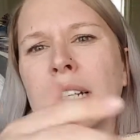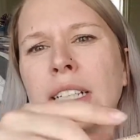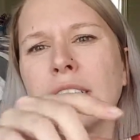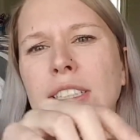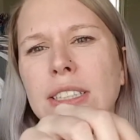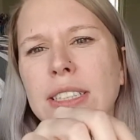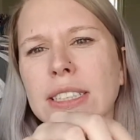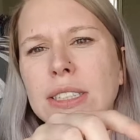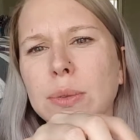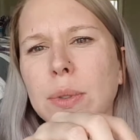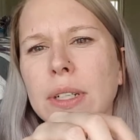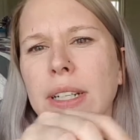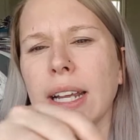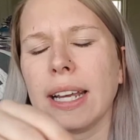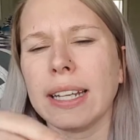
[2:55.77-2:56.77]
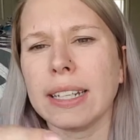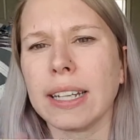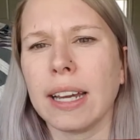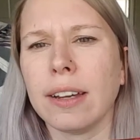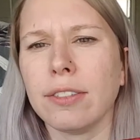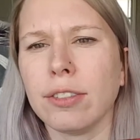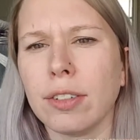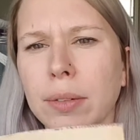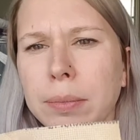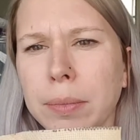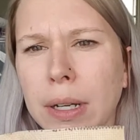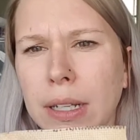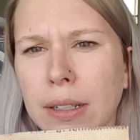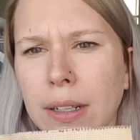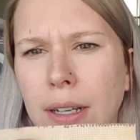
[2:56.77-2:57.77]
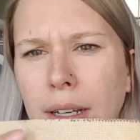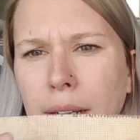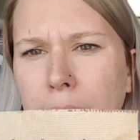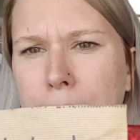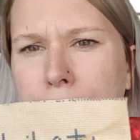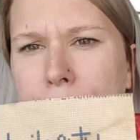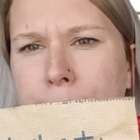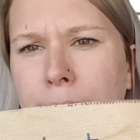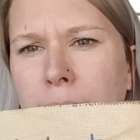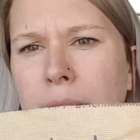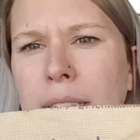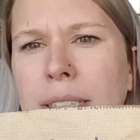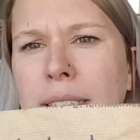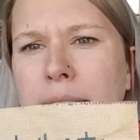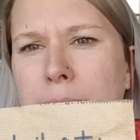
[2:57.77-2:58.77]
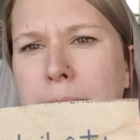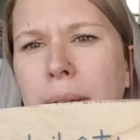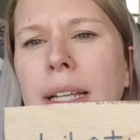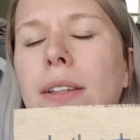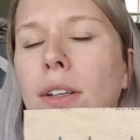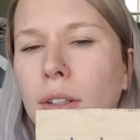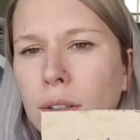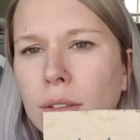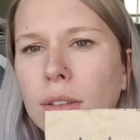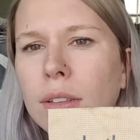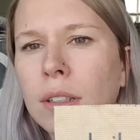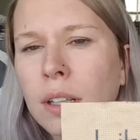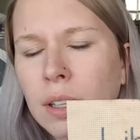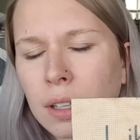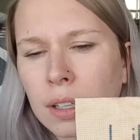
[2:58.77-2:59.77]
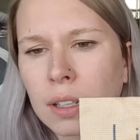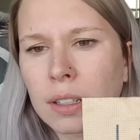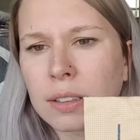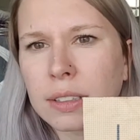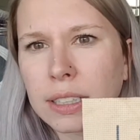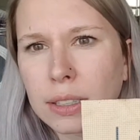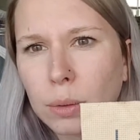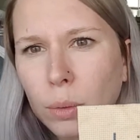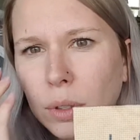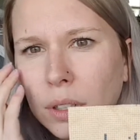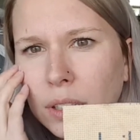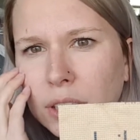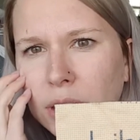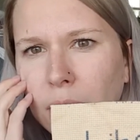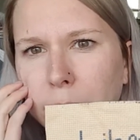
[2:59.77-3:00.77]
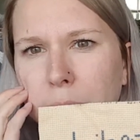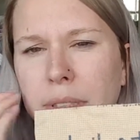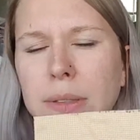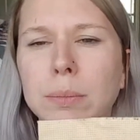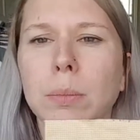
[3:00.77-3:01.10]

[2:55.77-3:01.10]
So this one I got from my local needlework shop. Is